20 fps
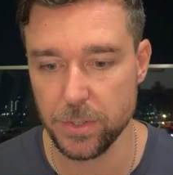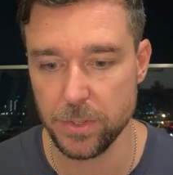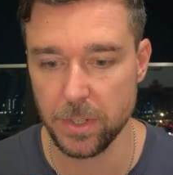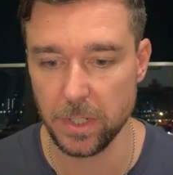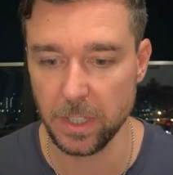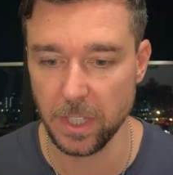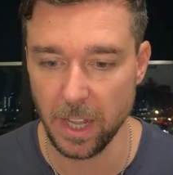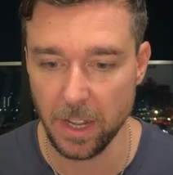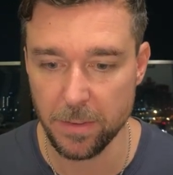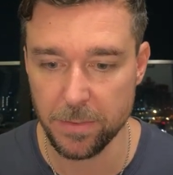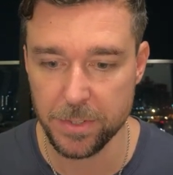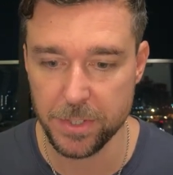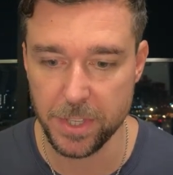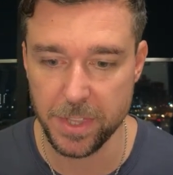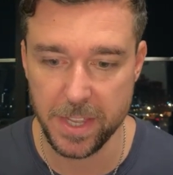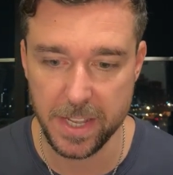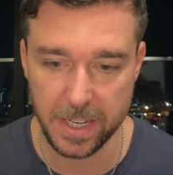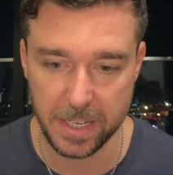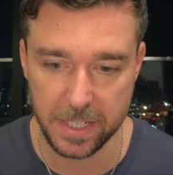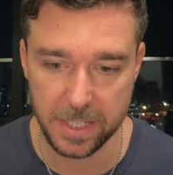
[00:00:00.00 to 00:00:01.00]

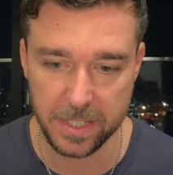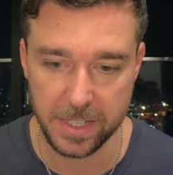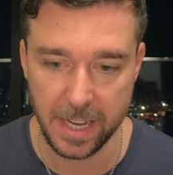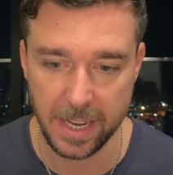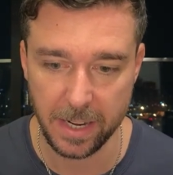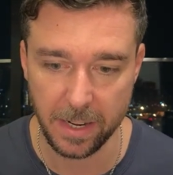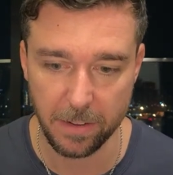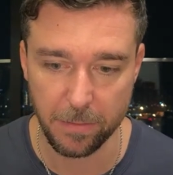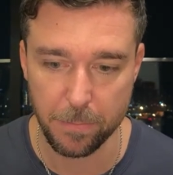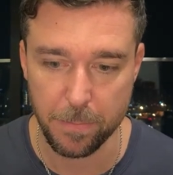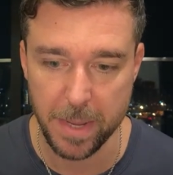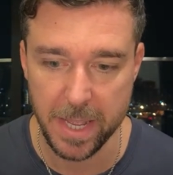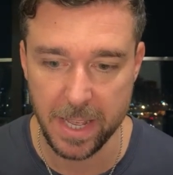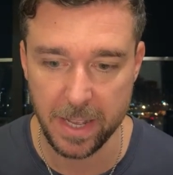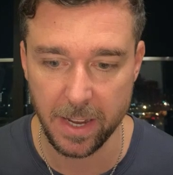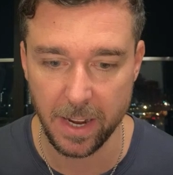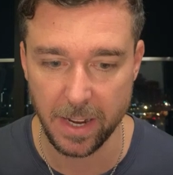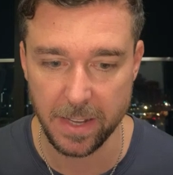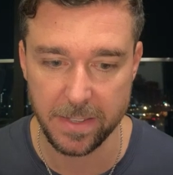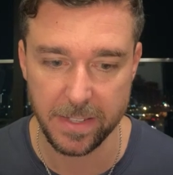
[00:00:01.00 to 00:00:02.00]
the extent of
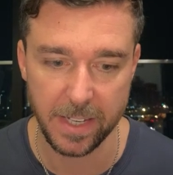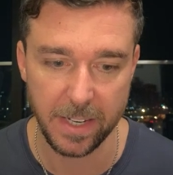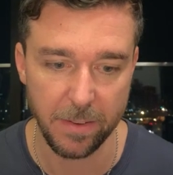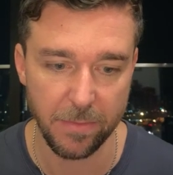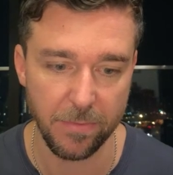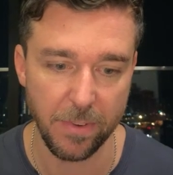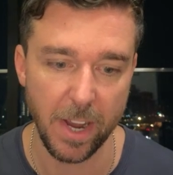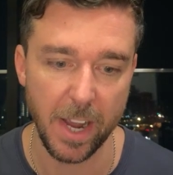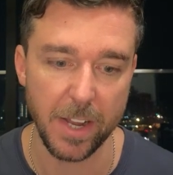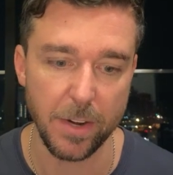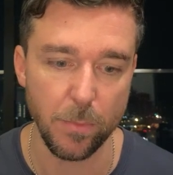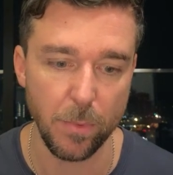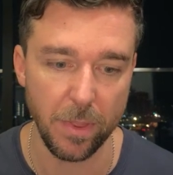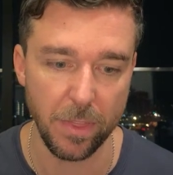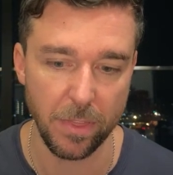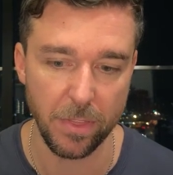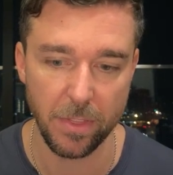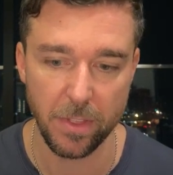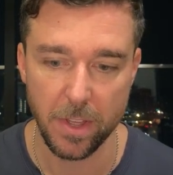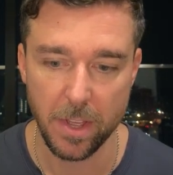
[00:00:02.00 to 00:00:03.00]
being identified
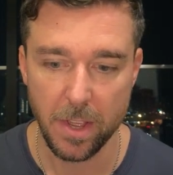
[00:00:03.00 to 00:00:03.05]
with